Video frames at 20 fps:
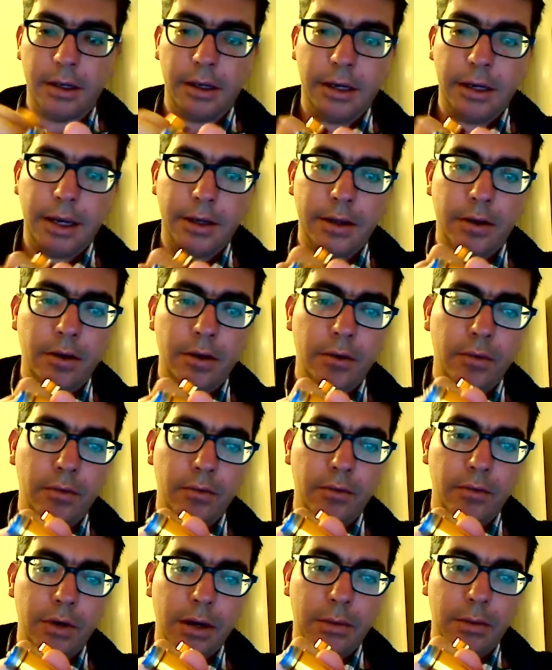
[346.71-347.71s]
another
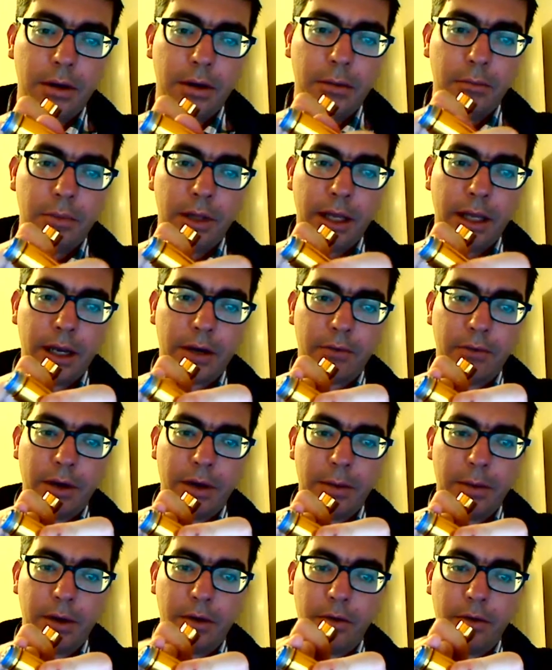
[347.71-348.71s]
black
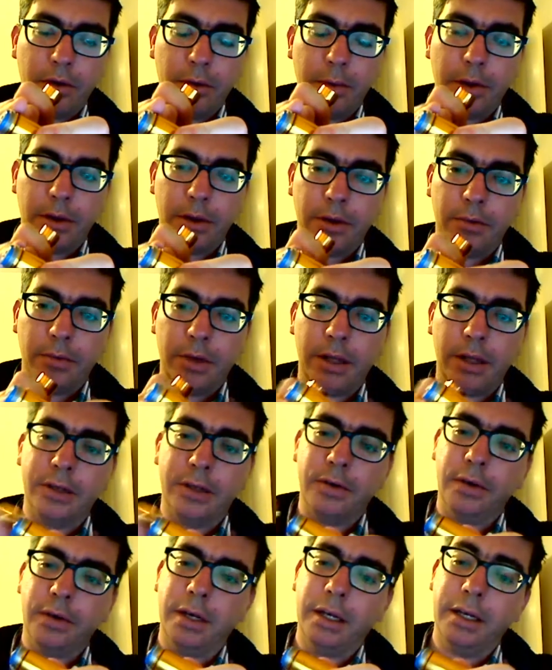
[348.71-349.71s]
rubber grommet that
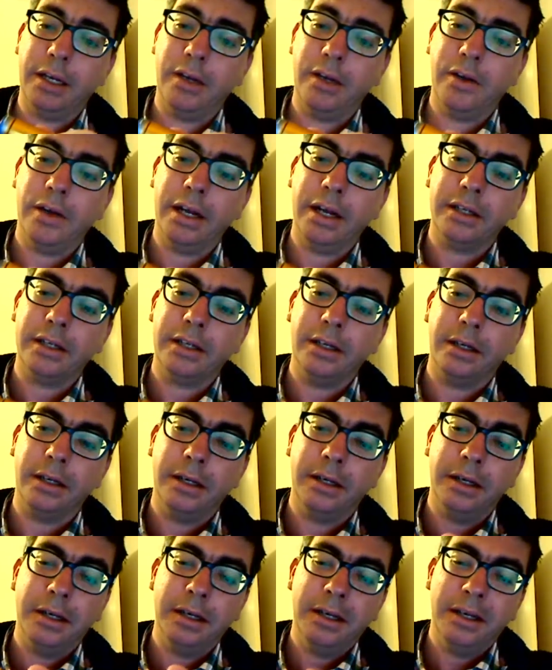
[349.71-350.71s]
runs around here, and
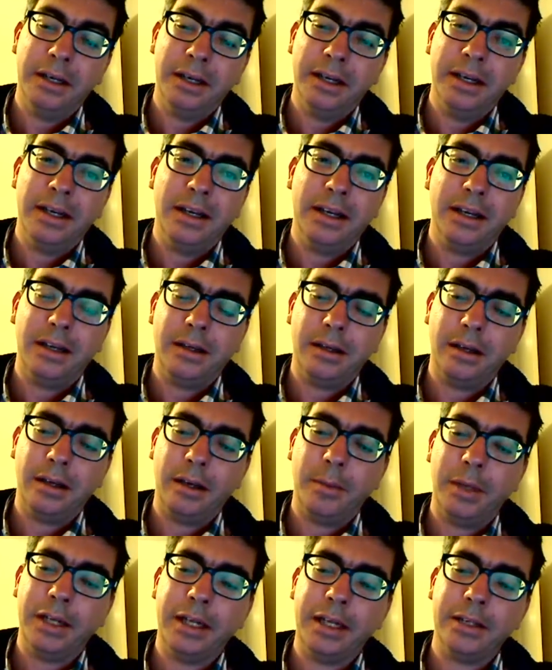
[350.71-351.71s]
actually,
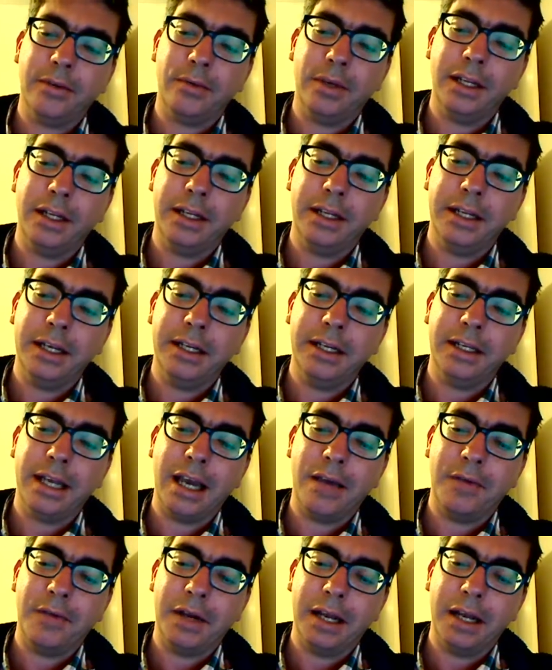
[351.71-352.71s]
I mean, it doesn't really need to
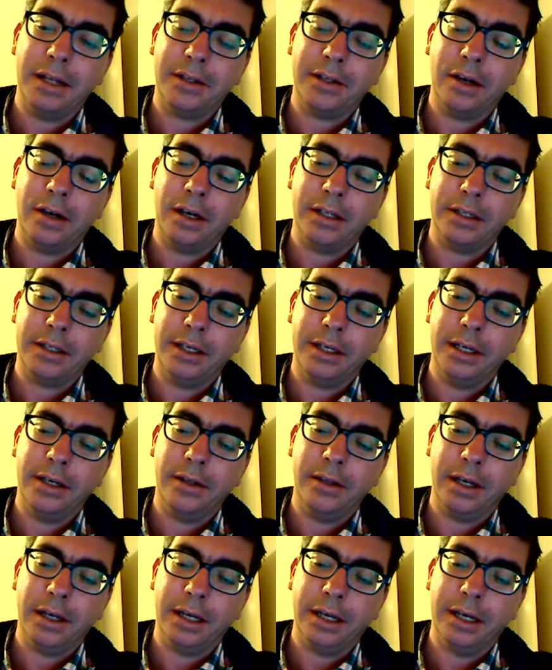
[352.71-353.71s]
have an airtight
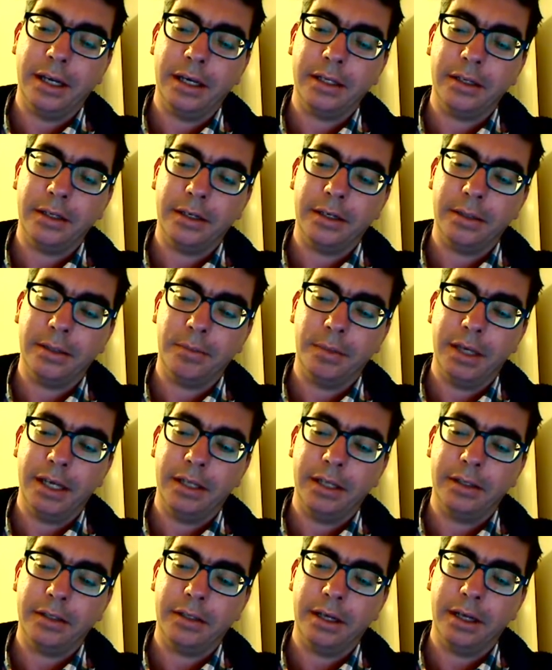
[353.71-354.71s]
seal, I guess. It just
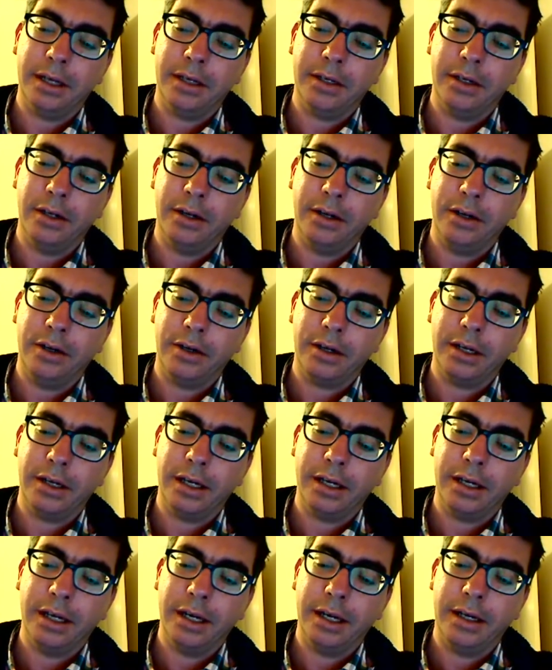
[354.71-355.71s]
means that, you know, you're not
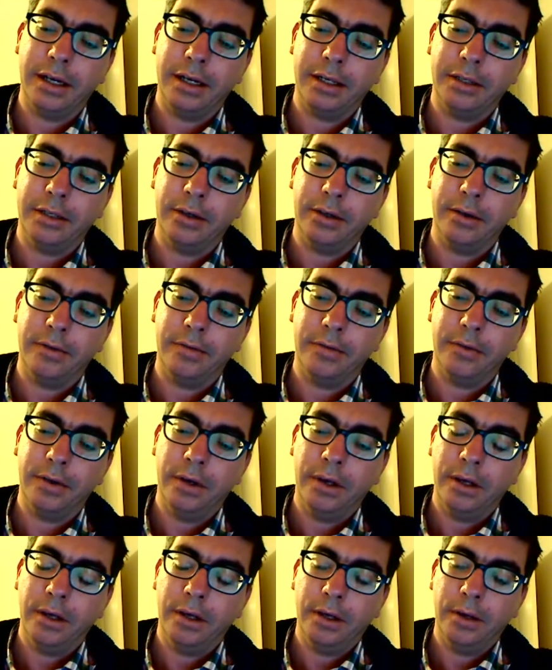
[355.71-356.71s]
going to get any sort of
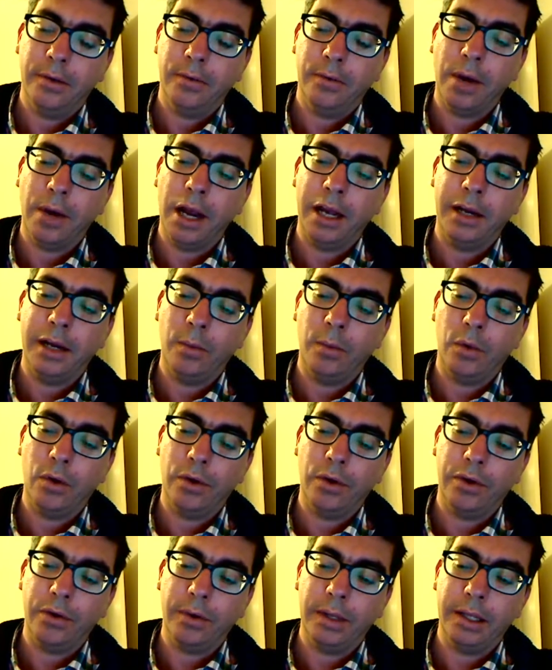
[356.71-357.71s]

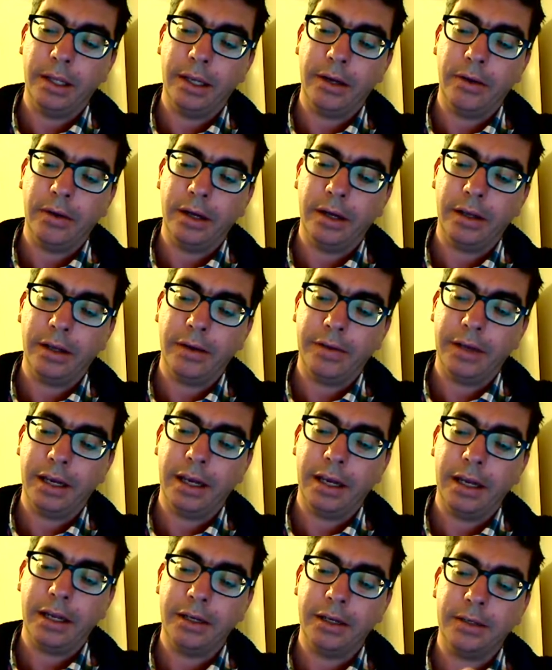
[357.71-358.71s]
rainwater in there or anything like
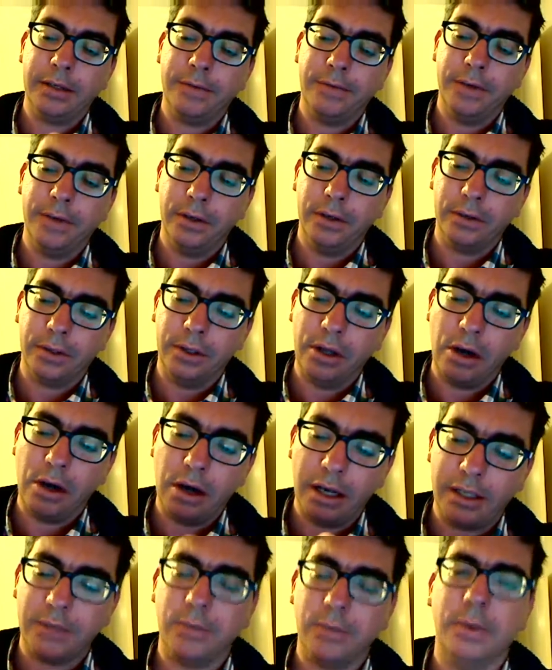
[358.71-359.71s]
that. It just feels
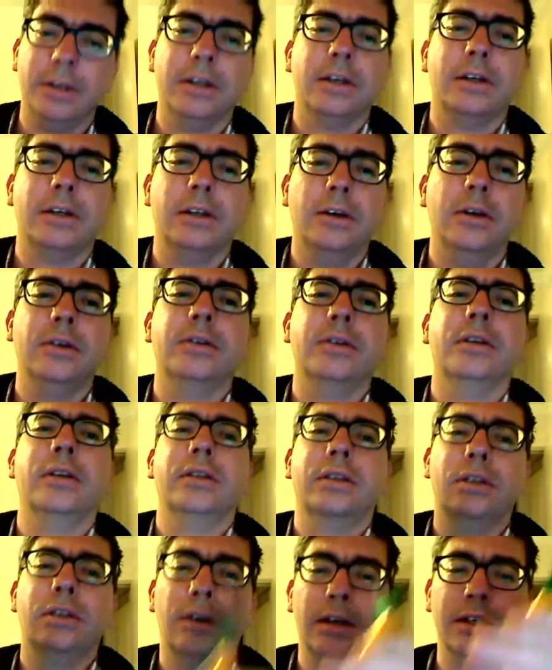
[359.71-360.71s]
nice when you close it.
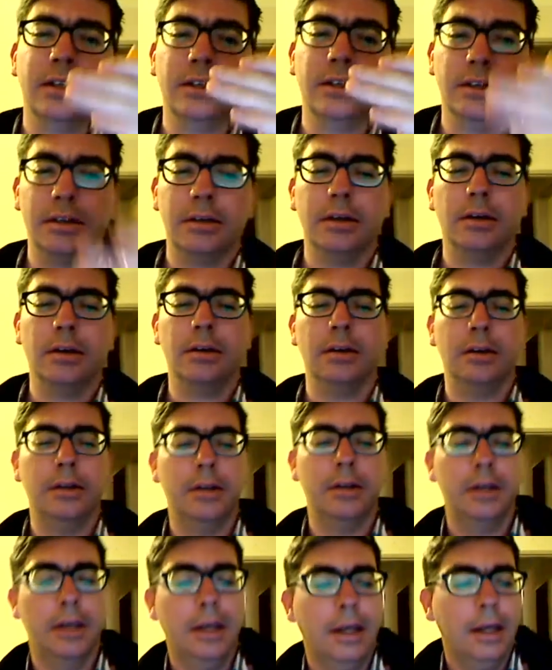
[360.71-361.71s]
It's nice and
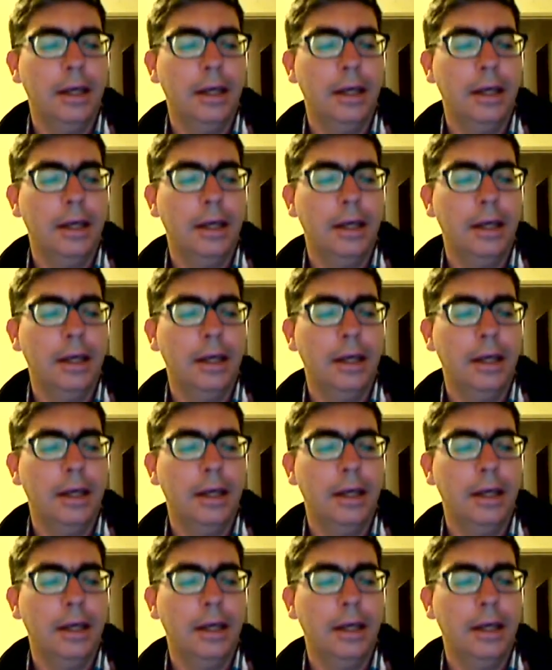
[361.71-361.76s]
solid.